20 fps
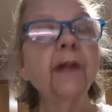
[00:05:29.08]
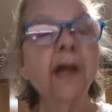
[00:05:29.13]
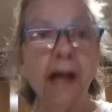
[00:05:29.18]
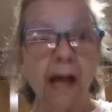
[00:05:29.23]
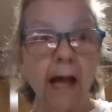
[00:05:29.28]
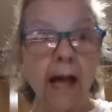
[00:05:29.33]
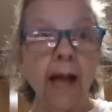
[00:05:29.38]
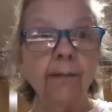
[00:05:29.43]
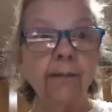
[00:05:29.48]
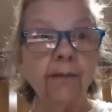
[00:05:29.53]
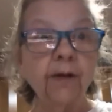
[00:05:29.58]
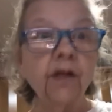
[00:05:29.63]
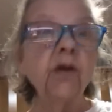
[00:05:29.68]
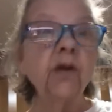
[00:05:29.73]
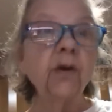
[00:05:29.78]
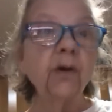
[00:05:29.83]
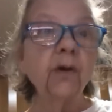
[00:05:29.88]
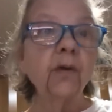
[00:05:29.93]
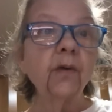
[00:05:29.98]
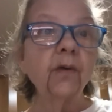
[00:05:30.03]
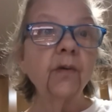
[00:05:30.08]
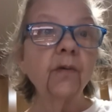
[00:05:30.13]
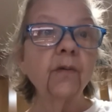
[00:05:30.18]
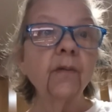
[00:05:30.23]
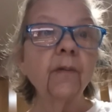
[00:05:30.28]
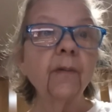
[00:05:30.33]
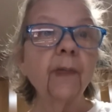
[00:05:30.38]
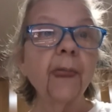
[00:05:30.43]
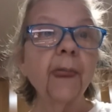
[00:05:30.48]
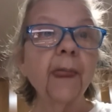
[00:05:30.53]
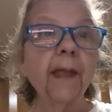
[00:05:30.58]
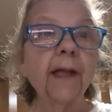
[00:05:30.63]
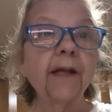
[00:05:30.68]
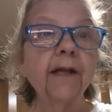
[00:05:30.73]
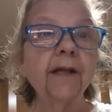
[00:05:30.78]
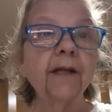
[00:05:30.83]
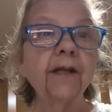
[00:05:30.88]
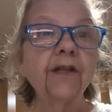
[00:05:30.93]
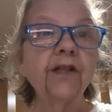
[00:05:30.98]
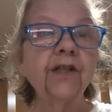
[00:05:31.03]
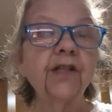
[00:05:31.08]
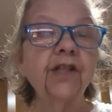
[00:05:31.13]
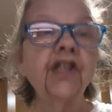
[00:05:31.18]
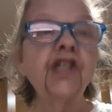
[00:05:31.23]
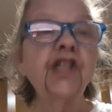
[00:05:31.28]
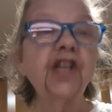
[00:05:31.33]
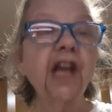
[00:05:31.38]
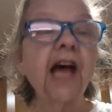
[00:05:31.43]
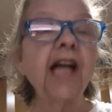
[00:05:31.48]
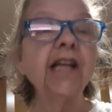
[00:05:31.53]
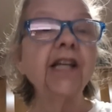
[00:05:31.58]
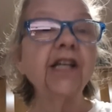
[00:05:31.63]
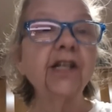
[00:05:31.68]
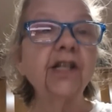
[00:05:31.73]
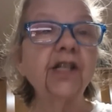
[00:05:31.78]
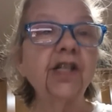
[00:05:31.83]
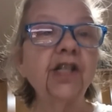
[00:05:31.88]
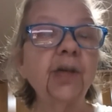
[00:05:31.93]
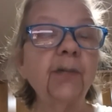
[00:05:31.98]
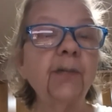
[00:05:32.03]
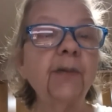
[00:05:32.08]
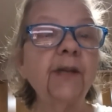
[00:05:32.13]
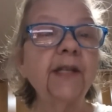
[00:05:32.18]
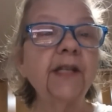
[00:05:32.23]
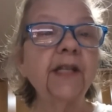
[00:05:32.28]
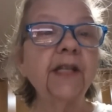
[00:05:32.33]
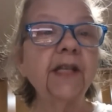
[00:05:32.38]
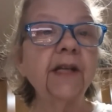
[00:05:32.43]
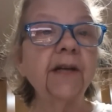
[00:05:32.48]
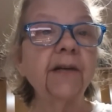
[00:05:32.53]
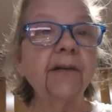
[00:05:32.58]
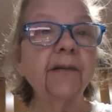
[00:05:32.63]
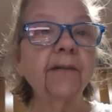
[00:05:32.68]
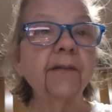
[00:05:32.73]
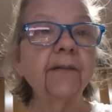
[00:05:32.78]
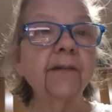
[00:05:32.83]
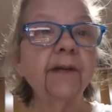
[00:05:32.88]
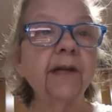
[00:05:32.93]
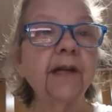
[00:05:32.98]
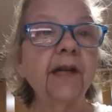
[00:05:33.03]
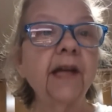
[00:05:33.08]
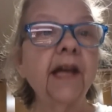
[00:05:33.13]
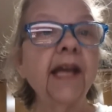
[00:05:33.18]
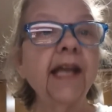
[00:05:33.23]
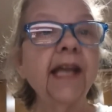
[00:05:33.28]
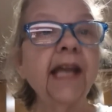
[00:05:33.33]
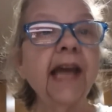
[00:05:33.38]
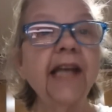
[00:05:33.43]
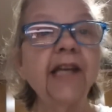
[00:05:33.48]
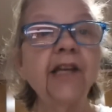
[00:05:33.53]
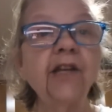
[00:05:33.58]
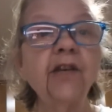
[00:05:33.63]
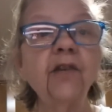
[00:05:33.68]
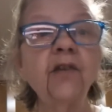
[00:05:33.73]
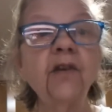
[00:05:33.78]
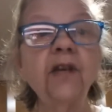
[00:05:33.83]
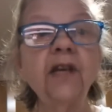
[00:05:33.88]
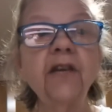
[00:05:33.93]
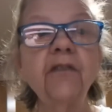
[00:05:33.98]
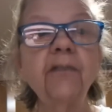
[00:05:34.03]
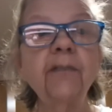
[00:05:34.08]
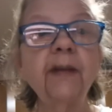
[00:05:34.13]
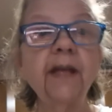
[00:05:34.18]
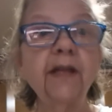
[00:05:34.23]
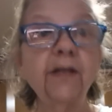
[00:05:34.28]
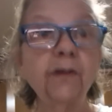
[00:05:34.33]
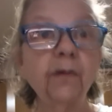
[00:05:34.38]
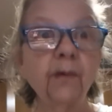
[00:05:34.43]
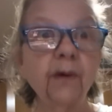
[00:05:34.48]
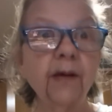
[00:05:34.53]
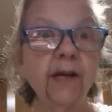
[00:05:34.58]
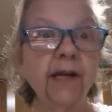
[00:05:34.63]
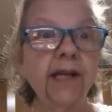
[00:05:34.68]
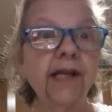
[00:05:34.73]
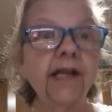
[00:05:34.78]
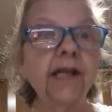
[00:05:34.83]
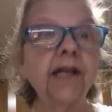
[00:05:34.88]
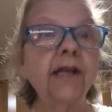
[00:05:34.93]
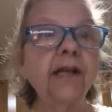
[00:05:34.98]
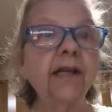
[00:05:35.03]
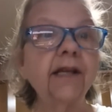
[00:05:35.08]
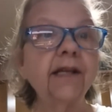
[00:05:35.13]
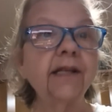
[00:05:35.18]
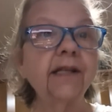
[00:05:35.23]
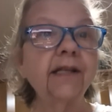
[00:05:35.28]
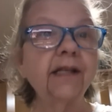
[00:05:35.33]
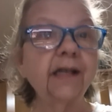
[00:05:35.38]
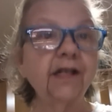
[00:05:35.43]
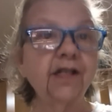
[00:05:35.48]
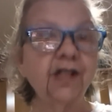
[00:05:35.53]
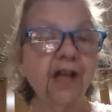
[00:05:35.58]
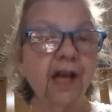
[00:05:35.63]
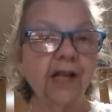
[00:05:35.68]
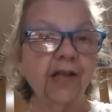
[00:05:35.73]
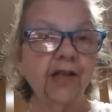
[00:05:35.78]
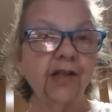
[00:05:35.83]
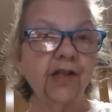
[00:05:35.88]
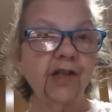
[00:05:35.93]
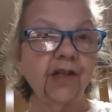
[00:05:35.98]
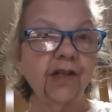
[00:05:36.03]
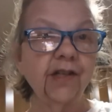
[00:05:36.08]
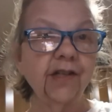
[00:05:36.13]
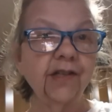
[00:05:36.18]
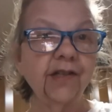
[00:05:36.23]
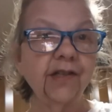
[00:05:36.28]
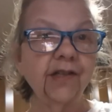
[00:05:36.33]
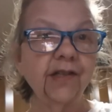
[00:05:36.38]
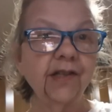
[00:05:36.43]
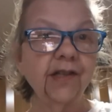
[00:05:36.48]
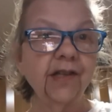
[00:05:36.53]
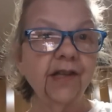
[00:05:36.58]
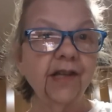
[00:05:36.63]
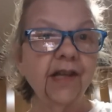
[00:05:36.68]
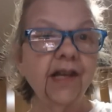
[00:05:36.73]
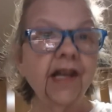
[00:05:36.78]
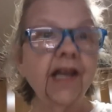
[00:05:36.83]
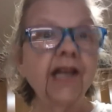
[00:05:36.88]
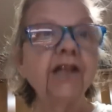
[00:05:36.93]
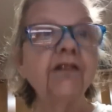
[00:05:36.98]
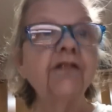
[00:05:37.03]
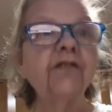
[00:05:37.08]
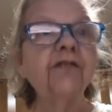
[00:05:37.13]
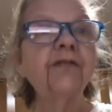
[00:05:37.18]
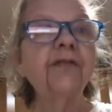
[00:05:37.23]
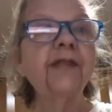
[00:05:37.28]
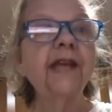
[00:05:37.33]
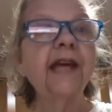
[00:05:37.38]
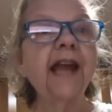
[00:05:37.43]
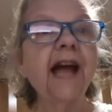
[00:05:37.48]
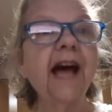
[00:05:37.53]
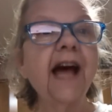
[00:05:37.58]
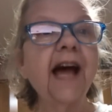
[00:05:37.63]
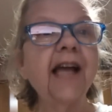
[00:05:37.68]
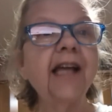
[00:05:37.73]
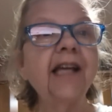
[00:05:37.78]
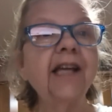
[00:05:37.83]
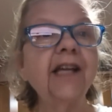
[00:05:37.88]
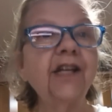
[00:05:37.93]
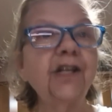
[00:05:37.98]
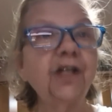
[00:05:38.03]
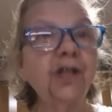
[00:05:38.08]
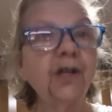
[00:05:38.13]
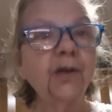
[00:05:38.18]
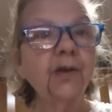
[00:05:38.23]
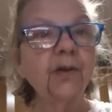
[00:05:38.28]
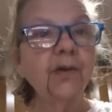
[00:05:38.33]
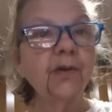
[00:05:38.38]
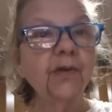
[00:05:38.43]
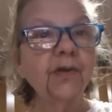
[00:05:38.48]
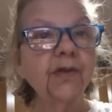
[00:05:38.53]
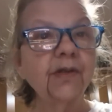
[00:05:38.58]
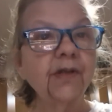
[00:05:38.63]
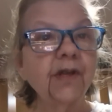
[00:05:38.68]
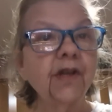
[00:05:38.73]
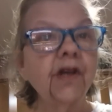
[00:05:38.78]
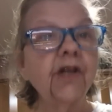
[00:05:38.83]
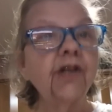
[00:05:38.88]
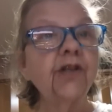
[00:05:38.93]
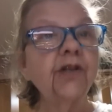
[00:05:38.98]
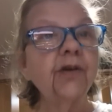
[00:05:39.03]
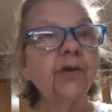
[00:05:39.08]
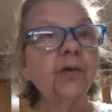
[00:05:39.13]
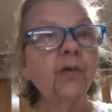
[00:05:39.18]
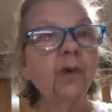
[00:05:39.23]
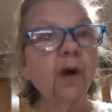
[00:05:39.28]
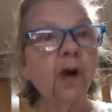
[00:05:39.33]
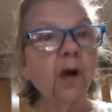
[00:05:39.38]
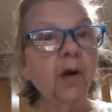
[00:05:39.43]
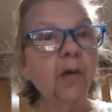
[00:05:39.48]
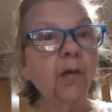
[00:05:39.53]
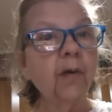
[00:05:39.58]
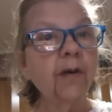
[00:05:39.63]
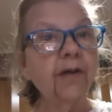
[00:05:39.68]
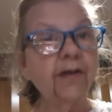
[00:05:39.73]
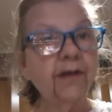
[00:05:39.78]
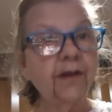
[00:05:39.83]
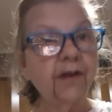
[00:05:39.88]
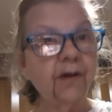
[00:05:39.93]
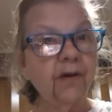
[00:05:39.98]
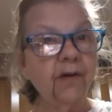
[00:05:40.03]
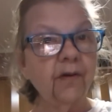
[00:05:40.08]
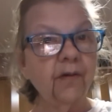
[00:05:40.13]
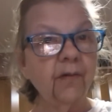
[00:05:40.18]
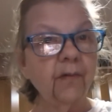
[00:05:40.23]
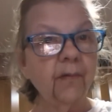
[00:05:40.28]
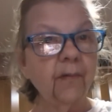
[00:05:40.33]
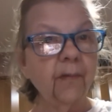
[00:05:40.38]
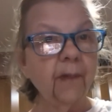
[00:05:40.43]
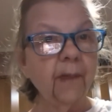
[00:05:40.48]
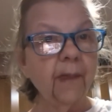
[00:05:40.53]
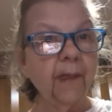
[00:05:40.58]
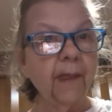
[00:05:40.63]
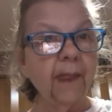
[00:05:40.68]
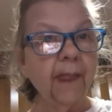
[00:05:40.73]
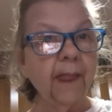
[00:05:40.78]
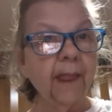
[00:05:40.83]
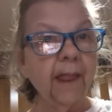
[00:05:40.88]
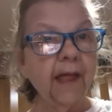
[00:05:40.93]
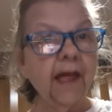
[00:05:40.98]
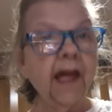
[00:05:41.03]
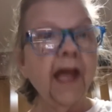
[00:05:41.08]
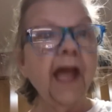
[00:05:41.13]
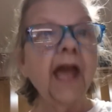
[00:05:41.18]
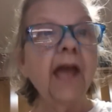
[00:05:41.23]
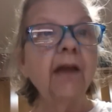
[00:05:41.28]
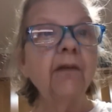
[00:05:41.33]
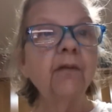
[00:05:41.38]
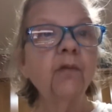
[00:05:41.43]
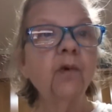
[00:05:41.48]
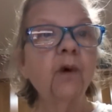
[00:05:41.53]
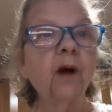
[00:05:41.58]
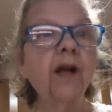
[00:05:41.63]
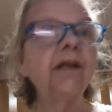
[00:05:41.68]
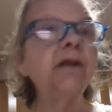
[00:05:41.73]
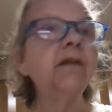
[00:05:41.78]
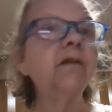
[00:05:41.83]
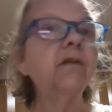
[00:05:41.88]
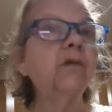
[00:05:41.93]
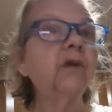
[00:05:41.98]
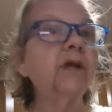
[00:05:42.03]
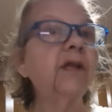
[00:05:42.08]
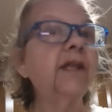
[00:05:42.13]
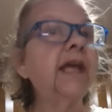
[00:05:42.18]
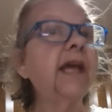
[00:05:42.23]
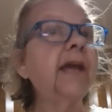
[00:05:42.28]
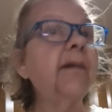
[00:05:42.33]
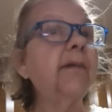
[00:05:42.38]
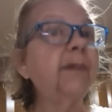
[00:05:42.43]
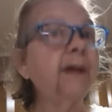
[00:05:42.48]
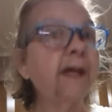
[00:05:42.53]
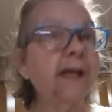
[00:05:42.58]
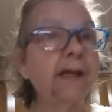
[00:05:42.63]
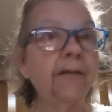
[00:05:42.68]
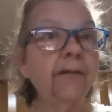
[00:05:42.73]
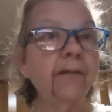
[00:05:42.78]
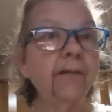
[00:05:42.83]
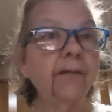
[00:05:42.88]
I'm new to ChatGPT. Can you give me 3 suggestions that I can use to work with you? And what would they be?